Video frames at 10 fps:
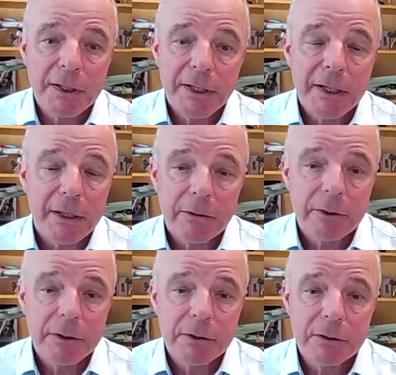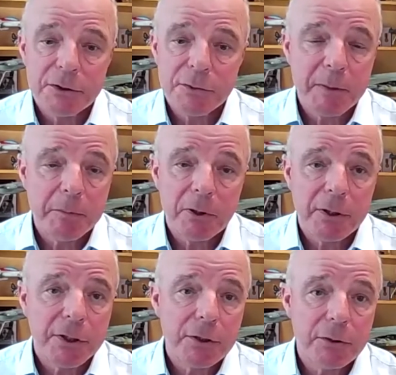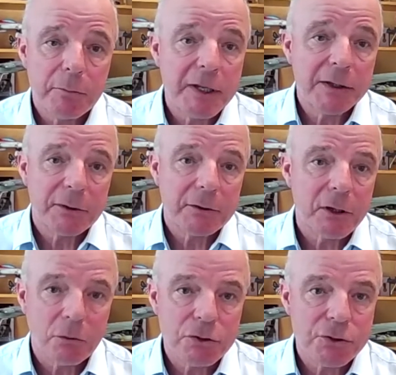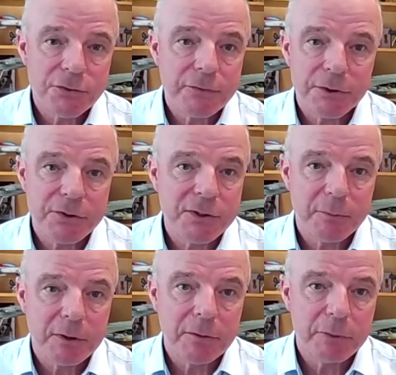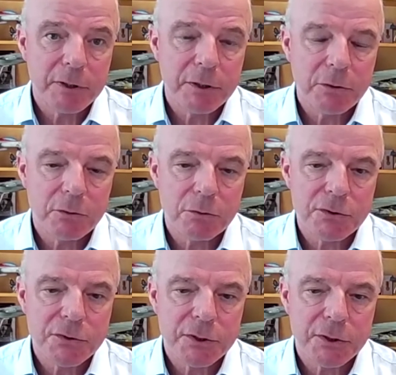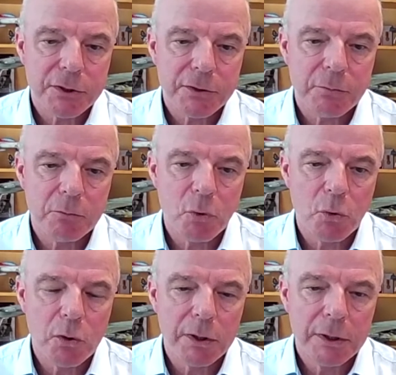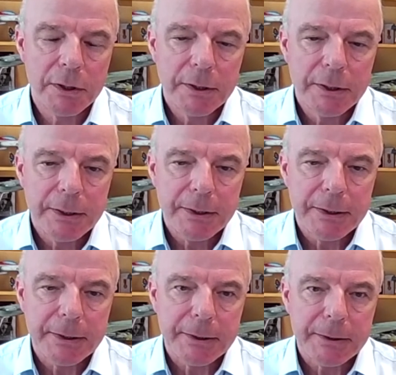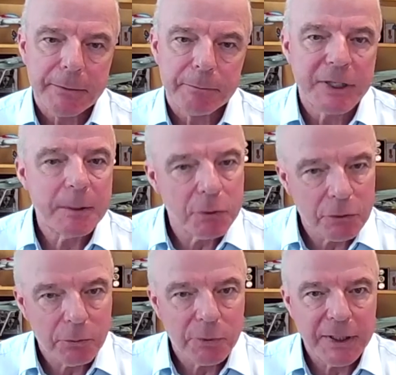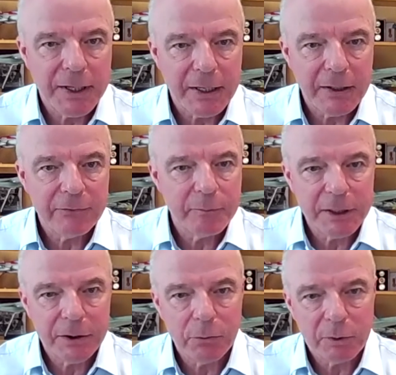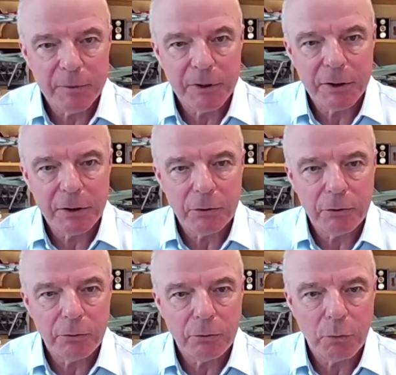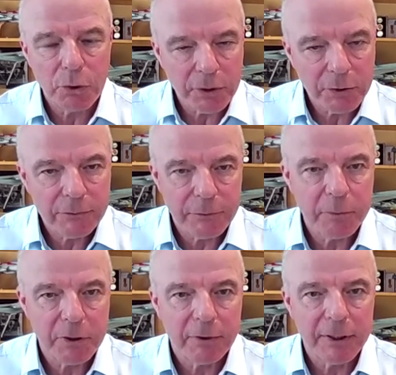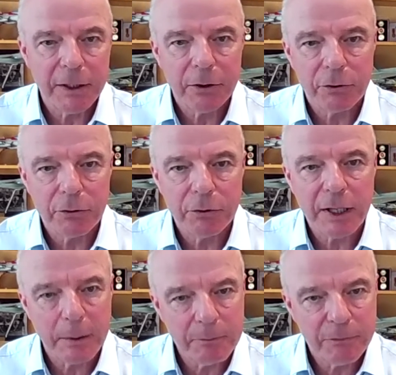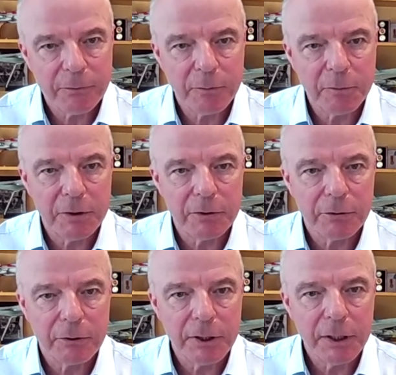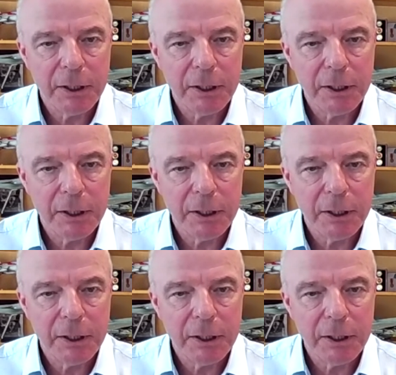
are, and it's people like you that make the cultures very similar, because the more people that we have, men and women who work for Boeing, who come from the military,